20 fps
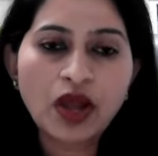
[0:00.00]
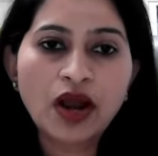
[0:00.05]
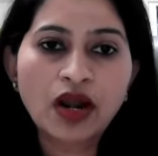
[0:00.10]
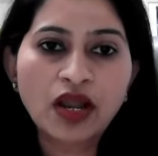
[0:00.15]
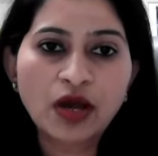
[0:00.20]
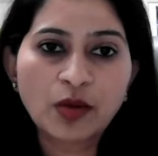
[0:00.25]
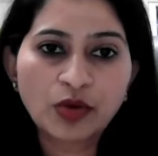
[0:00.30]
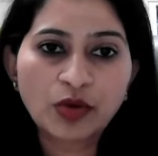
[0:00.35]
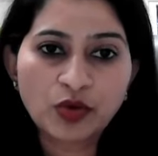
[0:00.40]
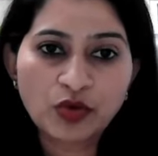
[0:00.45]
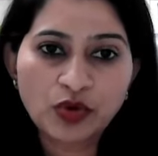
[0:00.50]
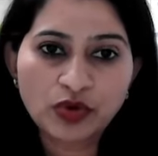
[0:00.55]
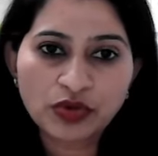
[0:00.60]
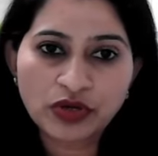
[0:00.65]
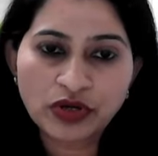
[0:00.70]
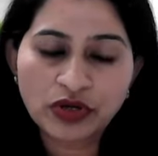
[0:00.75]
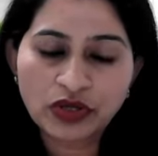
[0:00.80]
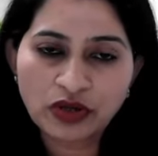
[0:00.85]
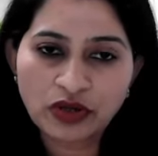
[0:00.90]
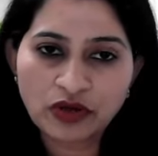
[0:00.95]
adaptive
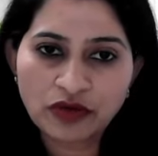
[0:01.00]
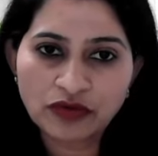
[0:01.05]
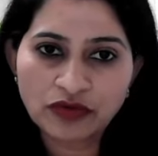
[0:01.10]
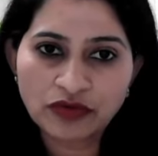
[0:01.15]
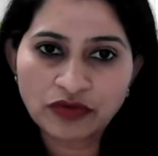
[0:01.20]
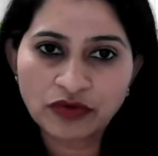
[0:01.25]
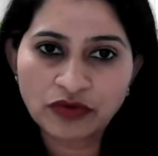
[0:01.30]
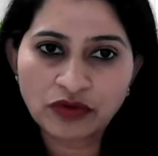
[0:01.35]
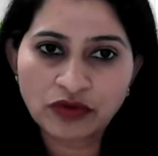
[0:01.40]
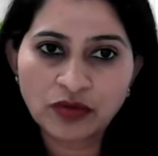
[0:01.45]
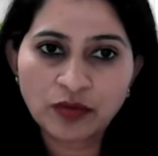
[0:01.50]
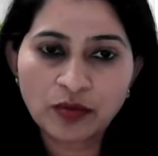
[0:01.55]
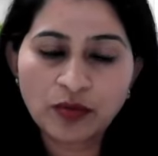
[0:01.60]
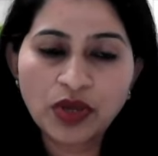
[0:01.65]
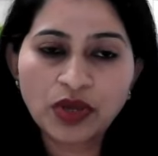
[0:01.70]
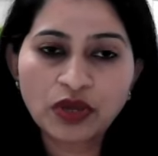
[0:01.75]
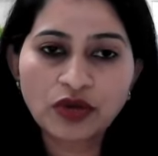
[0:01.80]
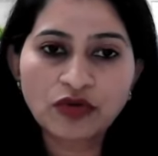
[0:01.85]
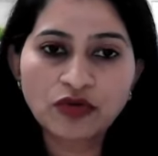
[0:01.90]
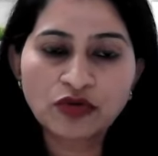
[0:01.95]
authentication,
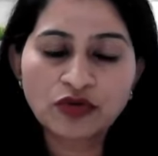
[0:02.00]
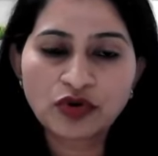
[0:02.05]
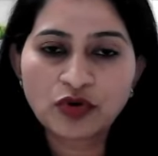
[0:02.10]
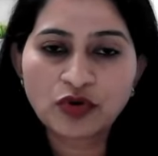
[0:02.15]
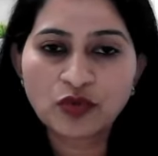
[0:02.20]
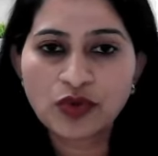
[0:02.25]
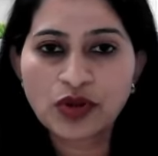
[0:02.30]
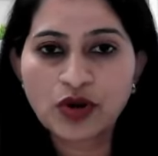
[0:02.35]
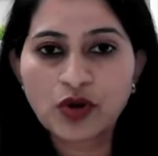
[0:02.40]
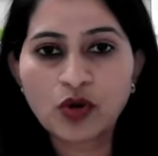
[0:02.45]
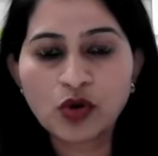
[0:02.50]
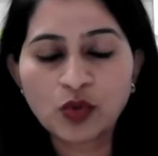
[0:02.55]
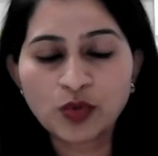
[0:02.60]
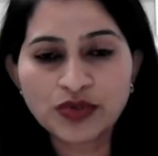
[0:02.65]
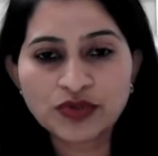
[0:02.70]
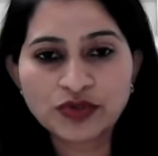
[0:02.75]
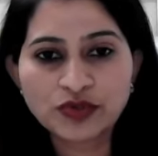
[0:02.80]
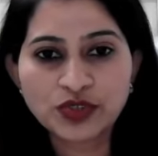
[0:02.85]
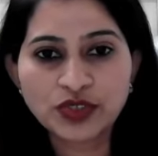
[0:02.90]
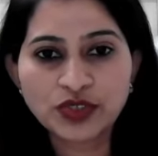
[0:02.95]
making sure we are
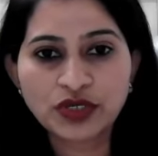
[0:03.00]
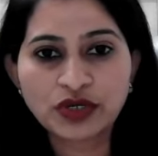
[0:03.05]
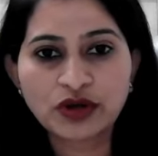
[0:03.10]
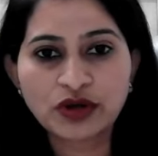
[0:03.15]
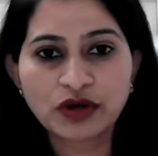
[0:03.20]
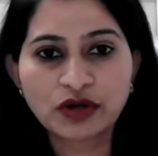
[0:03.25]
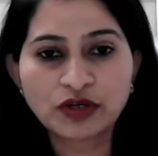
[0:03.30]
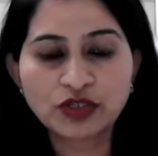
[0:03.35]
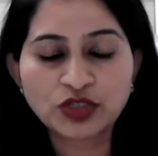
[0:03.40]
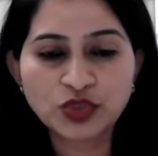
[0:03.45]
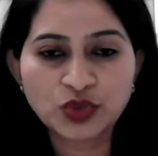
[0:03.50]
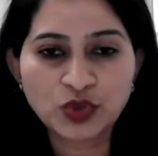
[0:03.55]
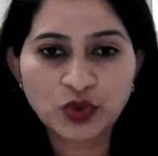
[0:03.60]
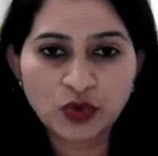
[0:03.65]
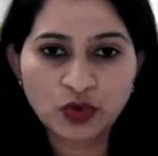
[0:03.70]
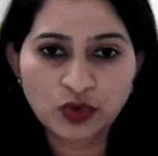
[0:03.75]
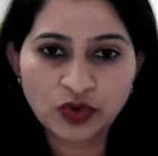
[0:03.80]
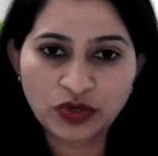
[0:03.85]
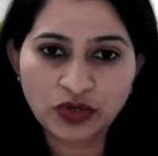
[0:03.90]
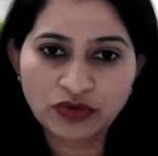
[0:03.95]
always checking our
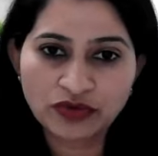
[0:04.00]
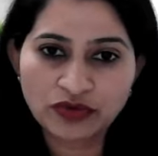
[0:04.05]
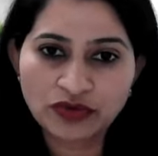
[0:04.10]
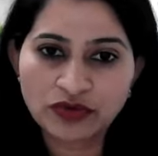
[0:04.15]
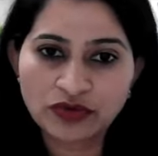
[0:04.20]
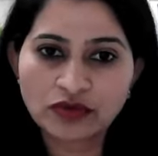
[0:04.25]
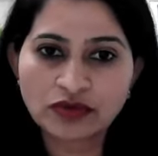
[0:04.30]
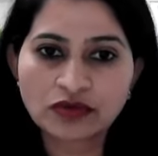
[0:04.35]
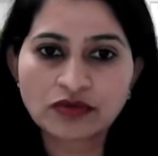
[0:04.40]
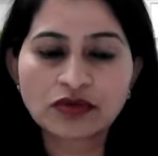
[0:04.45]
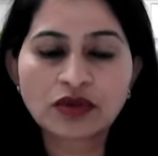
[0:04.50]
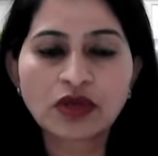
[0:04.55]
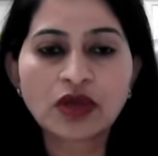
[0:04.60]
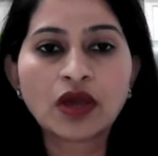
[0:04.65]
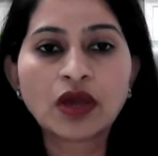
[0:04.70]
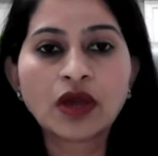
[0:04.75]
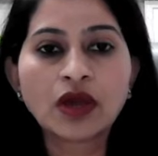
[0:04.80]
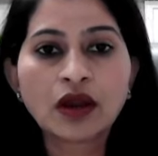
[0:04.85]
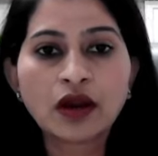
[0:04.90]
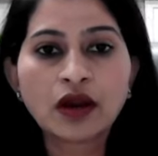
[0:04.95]
geolocations,
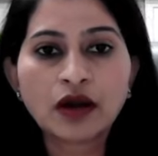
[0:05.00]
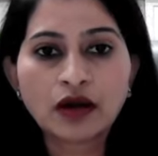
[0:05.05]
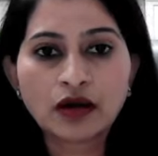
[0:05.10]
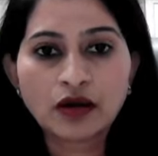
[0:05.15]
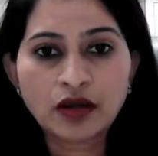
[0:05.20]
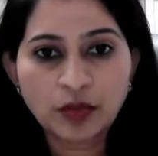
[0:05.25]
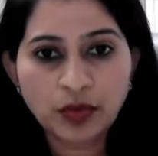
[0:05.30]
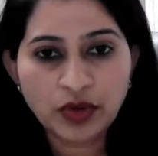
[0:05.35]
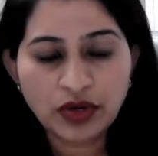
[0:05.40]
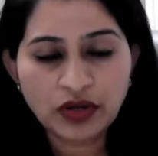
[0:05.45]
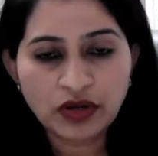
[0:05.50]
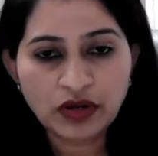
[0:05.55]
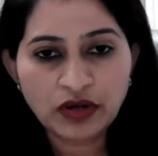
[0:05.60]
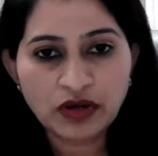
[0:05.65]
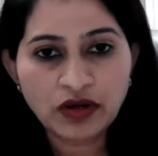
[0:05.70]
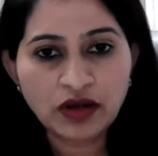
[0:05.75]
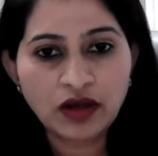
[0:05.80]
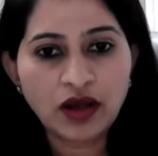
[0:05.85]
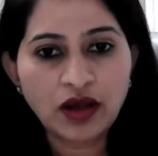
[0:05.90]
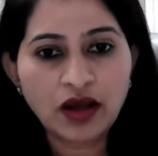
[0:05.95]

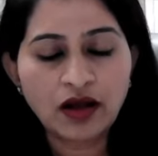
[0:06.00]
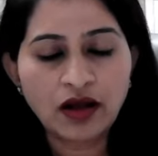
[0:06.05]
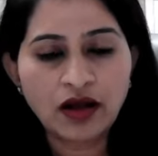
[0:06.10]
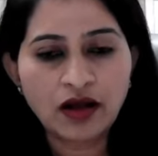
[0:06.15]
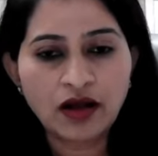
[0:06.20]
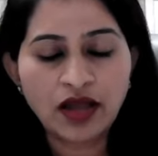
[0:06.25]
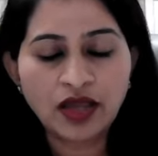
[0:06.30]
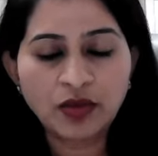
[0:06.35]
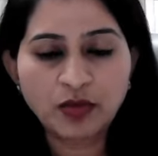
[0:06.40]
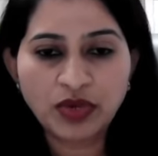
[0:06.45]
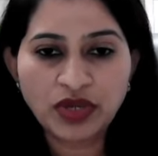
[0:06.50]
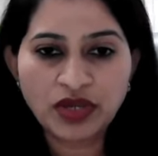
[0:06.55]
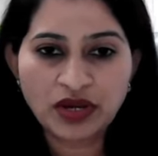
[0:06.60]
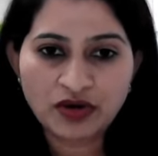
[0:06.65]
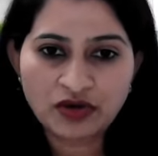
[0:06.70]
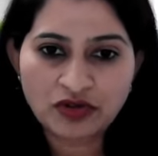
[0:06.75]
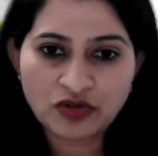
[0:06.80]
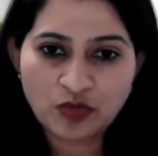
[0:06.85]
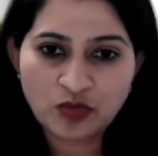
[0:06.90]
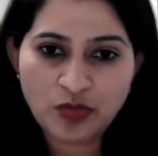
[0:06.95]
typical IP
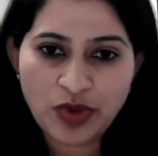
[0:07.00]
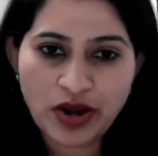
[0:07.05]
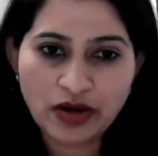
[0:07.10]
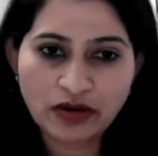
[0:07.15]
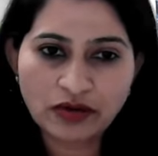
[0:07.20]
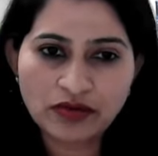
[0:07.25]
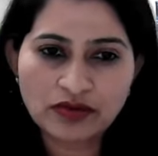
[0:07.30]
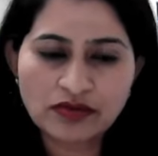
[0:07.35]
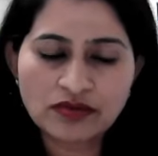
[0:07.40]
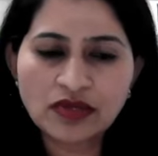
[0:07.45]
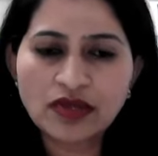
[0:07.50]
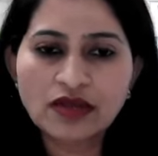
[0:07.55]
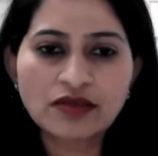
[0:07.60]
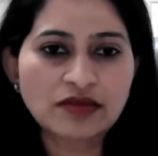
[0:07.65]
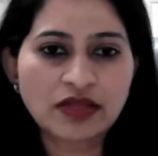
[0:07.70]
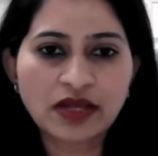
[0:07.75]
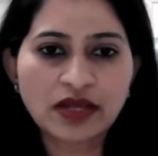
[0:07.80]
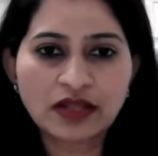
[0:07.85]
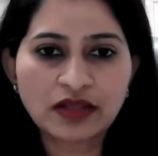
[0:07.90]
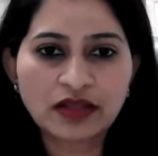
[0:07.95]
address patterns,
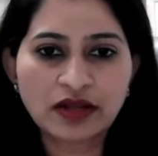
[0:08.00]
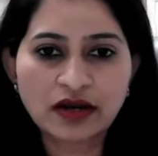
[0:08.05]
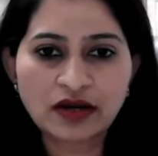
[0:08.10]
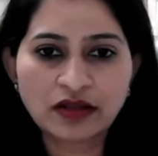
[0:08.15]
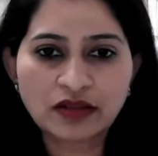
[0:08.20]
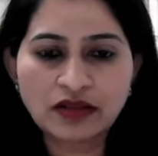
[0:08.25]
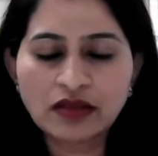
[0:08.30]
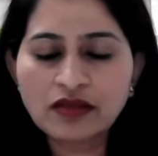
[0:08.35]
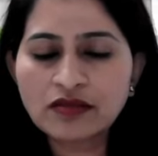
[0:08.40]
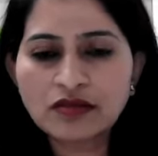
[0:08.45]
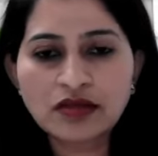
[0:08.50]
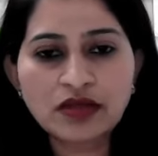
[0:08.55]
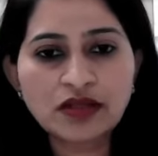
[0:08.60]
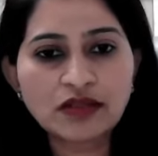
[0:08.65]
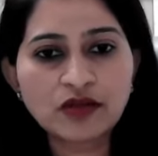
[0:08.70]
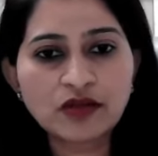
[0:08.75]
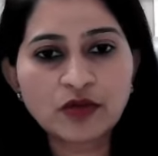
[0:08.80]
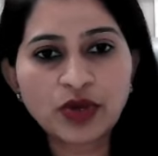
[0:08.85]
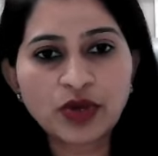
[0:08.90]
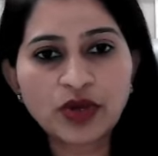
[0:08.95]
things like that. These
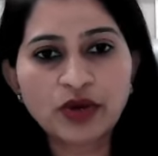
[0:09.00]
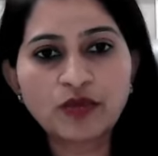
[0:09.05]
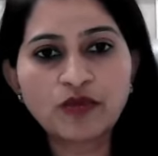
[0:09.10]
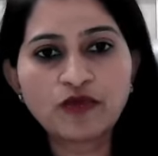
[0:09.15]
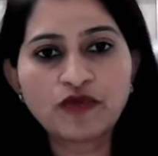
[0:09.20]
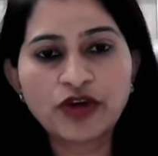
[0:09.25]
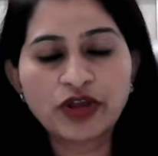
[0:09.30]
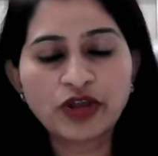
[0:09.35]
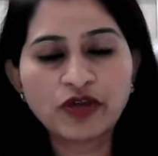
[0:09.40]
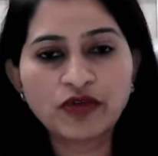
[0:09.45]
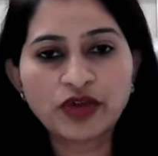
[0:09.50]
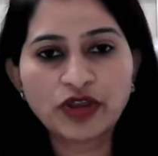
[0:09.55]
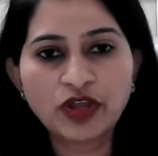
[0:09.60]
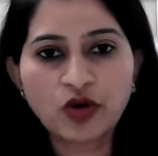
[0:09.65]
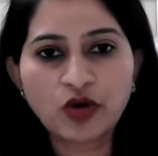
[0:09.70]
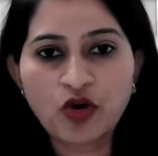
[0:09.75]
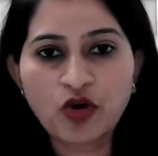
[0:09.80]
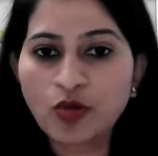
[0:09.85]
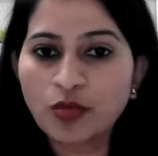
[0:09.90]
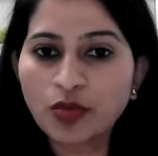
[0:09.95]
things have become very,
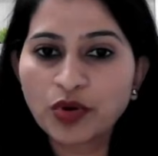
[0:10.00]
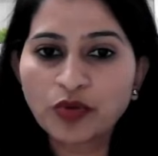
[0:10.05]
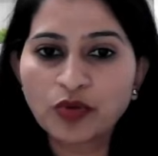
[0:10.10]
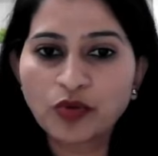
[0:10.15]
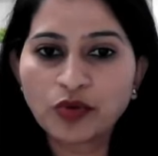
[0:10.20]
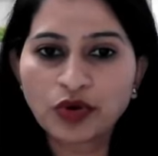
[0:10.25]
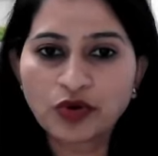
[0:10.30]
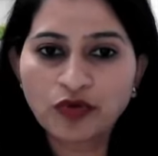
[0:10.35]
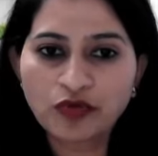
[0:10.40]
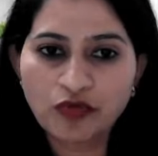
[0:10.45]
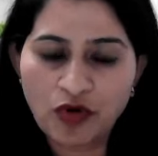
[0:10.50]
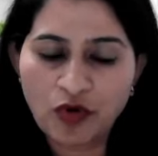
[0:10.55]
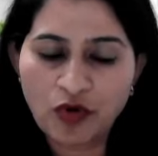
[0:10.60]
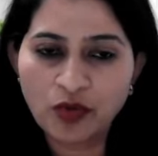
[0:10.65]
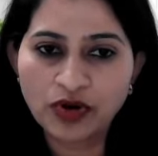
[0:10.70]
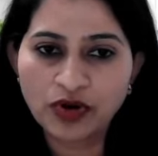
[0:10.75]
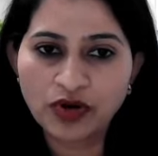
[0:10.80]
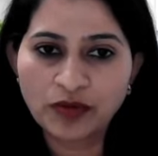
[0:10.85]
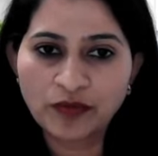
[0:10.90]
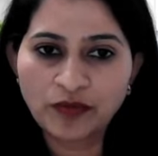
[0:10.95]
very common going
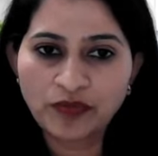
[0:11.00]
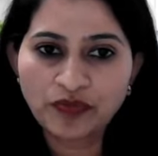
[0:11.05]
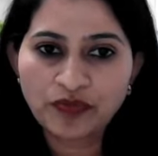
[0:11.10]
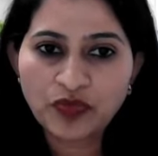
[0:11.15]
forward.